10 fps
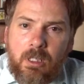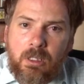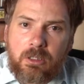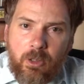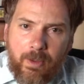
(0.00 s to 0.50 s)

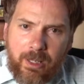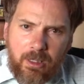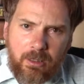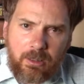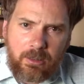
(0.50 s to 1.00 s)

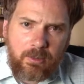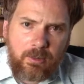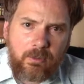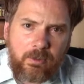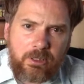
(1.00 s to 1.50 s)
Joanna,
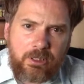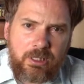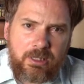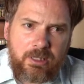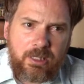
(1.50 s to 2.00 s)
which
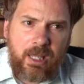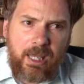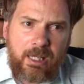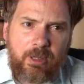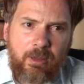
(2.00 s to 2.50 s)
is a
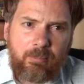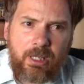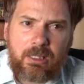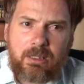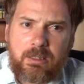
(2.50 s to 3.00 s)
name that
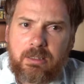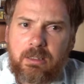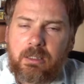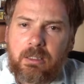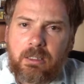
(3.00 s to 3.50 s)
means
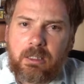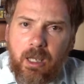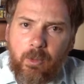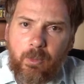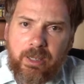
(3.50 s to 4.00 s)

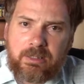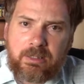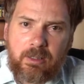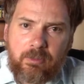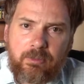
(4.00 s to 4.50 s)
Yahweh's
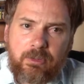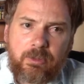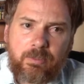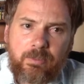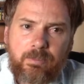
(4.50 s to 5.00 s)
gift.
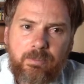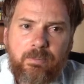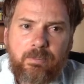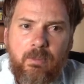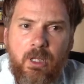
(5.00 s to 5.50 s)

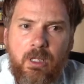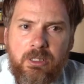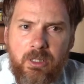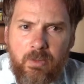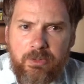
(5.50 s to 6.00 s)

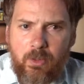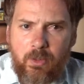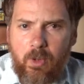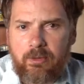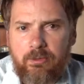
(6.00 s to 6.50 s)
She was the
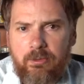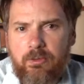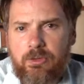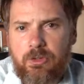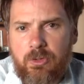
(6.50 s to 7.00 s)
wife of
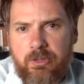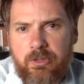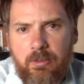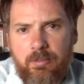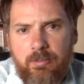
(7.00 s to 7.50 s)
Chusa,
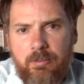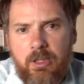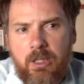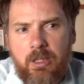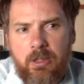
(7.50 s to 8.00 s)

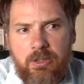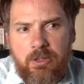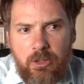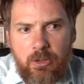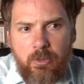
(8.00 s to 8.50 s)
the
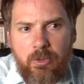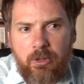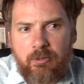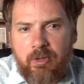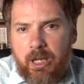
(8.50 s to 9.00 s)
steward
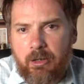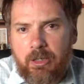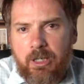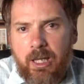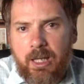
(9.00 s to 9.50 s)
of Herod
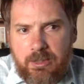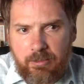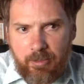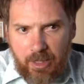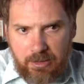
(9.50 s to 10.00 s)

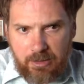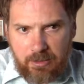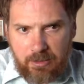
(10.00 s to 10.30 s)
Antipas.